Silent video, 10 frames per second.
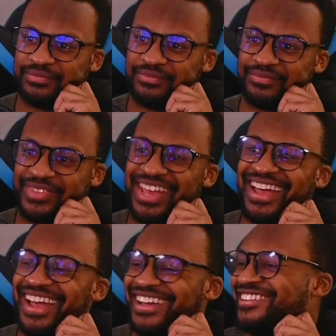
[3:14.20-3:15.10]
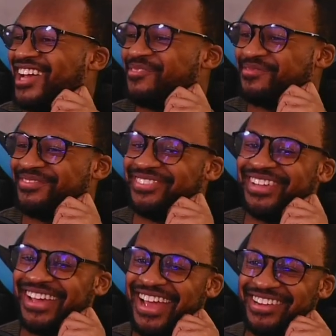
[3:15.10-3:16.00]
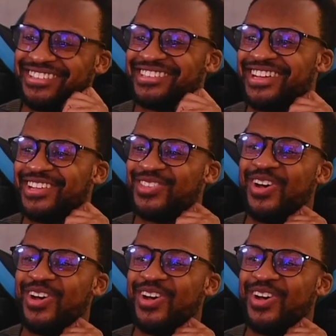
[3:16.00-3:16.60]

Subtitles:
Yep. Just as I thought.